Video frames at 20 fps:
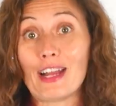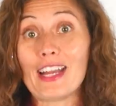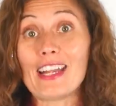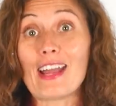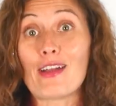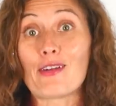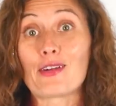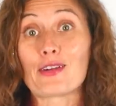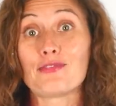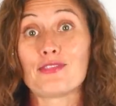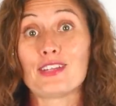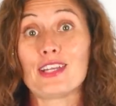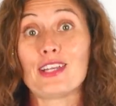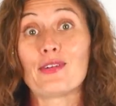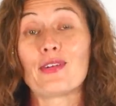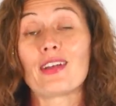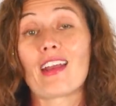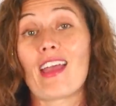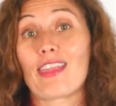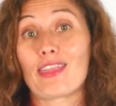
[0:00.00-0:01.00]
Right now, our
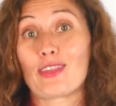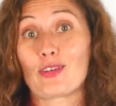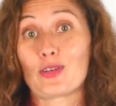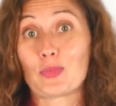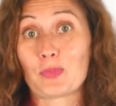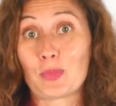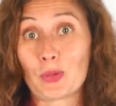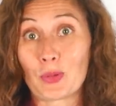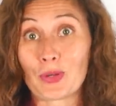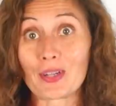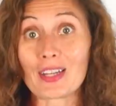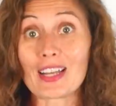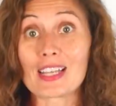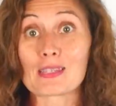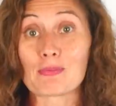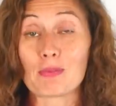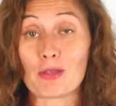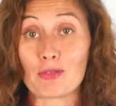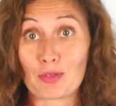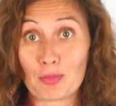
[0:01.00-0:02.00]
video on ethical porn
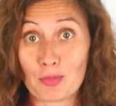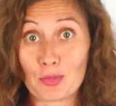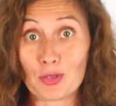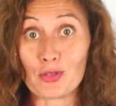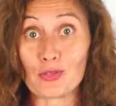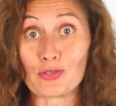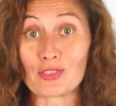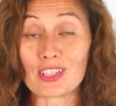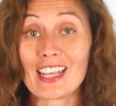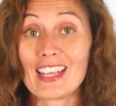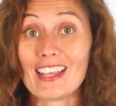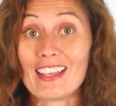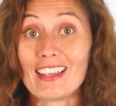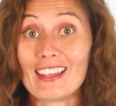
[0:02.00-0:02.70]
has been removed.